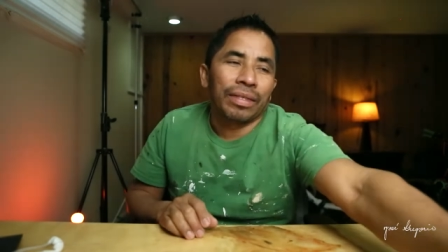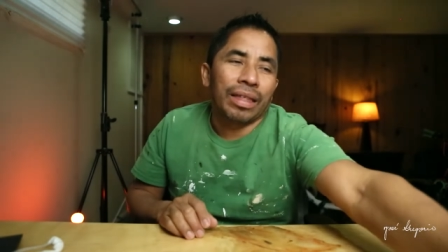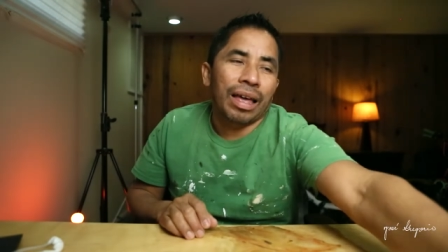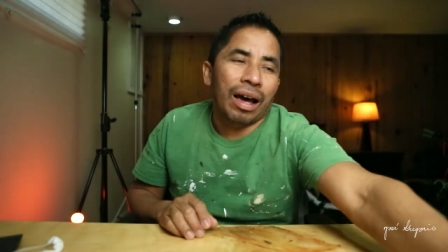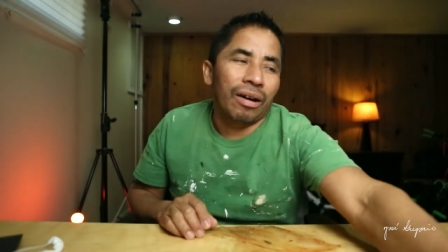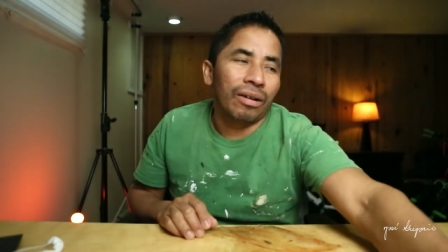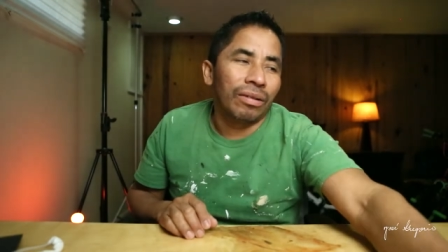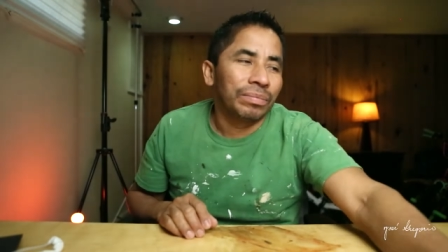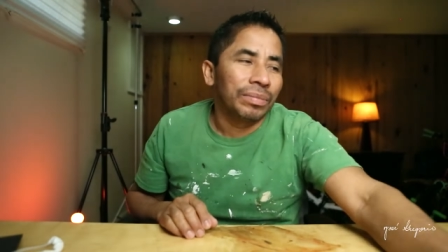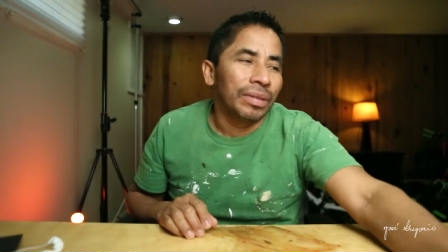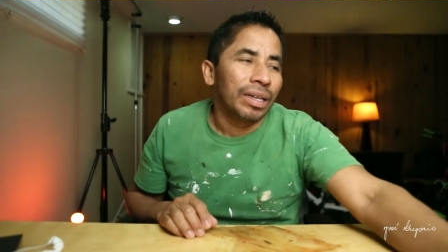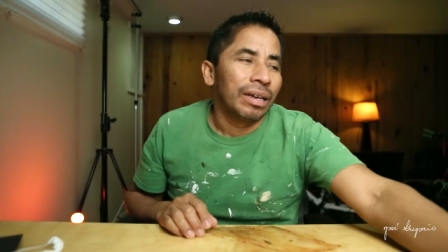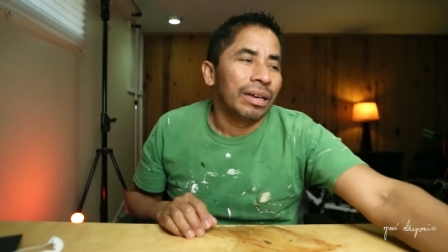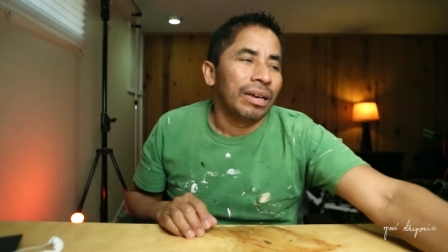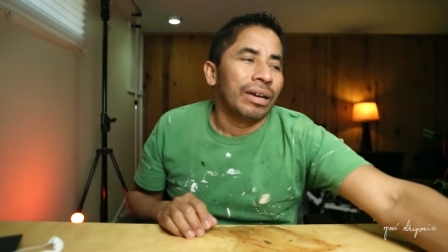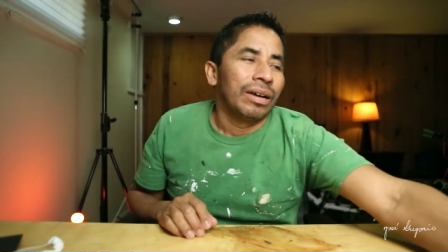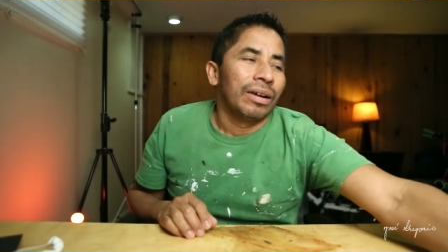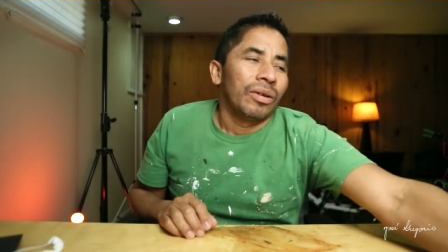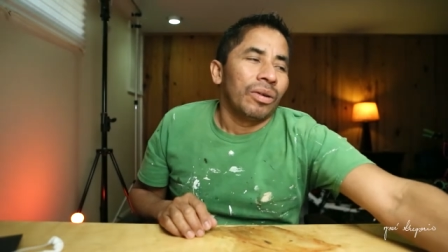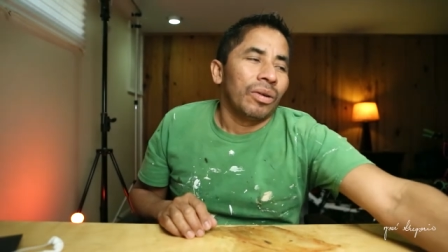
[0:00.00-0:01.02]
now
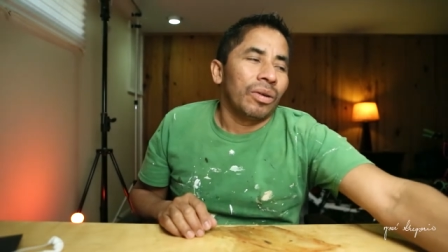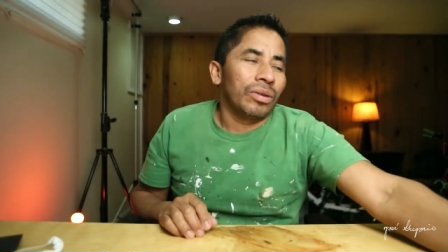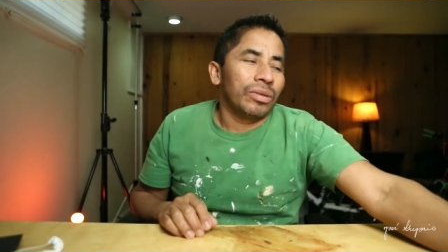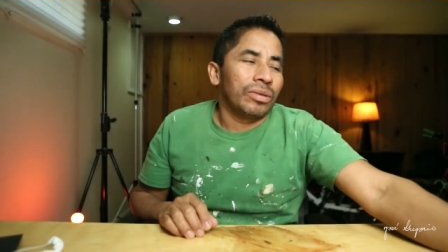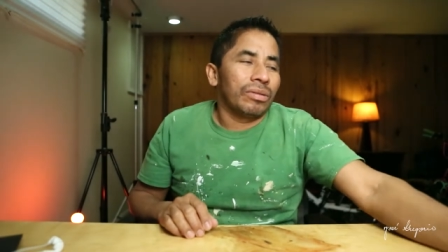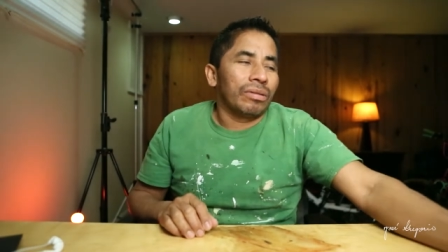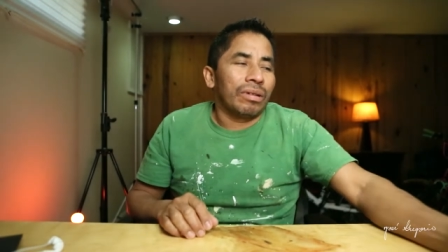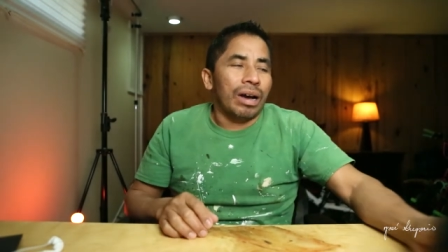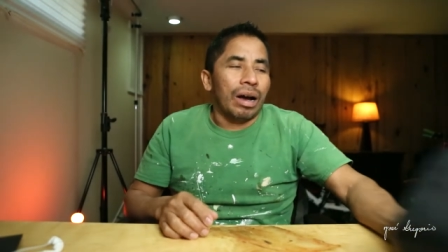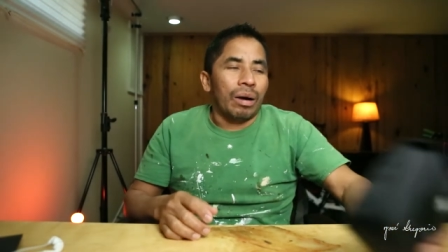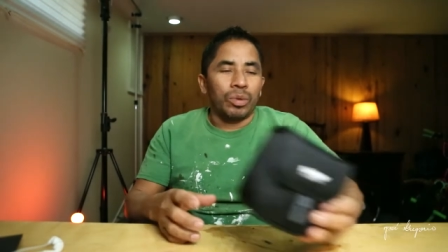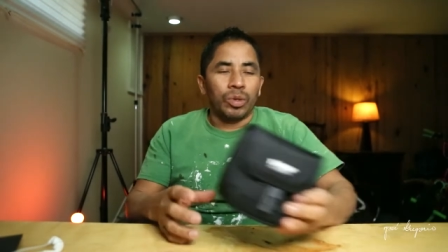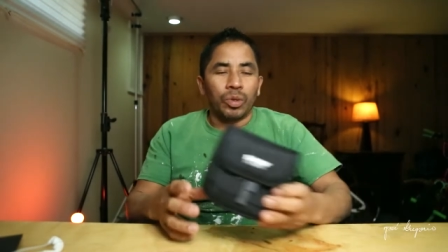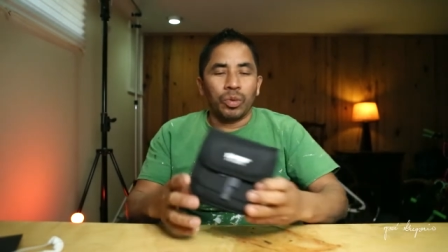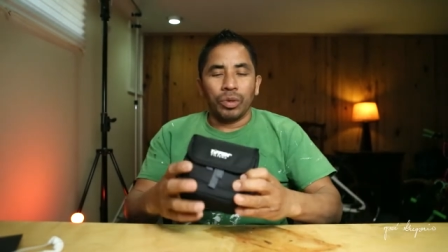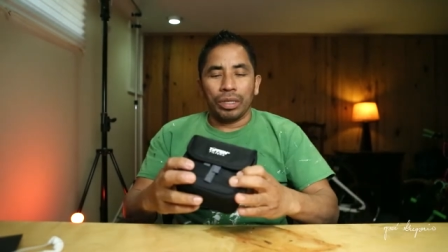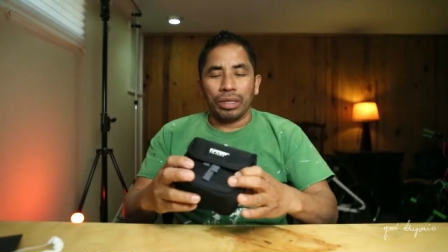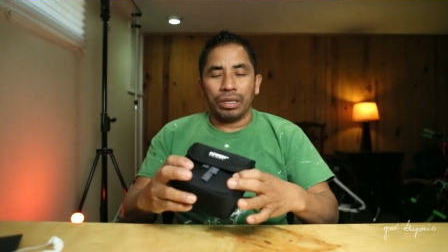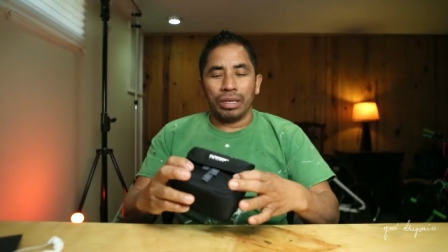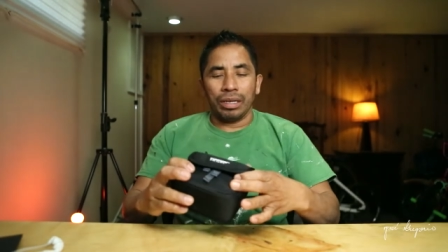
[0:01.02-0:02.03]
also
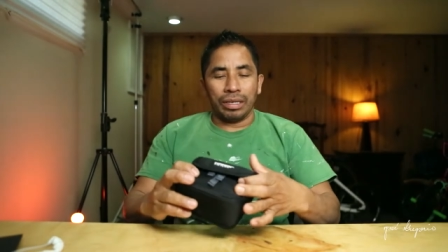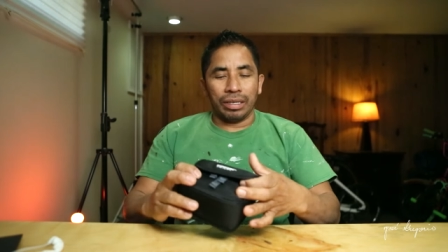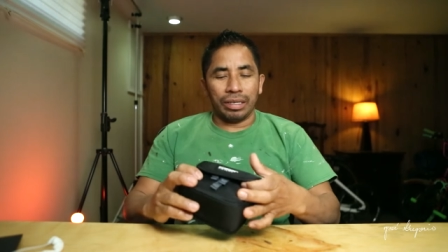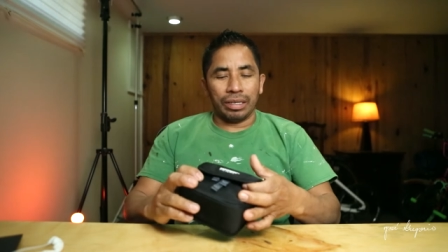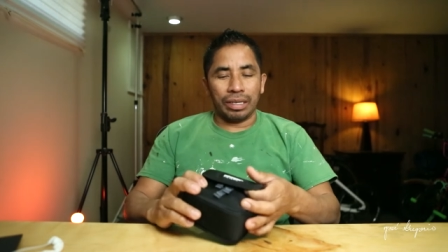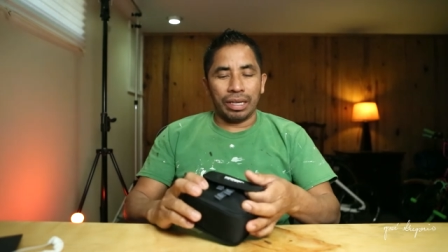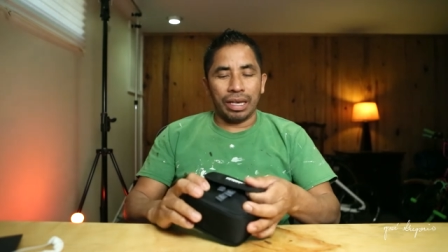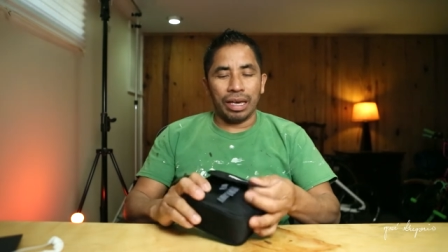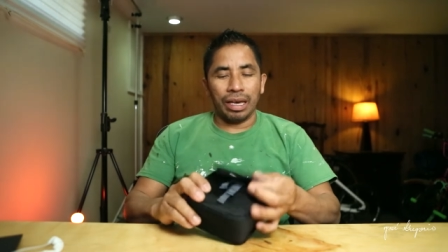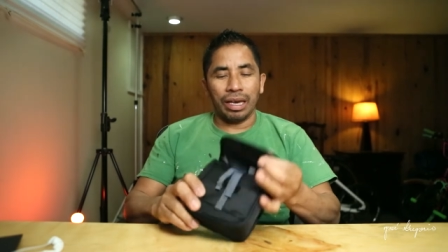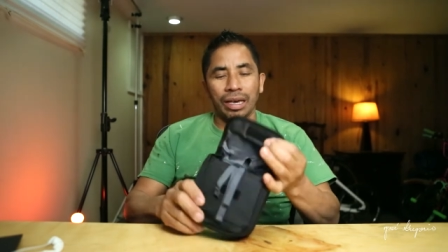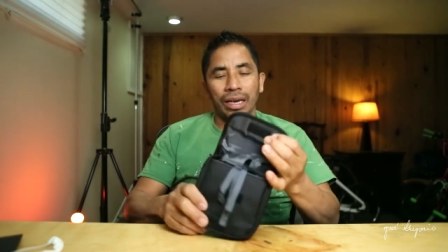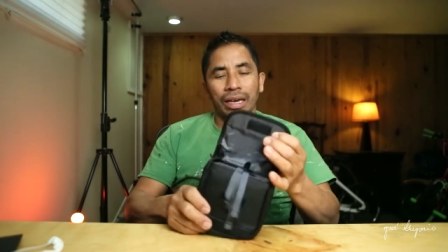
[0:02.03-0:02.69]
comes with this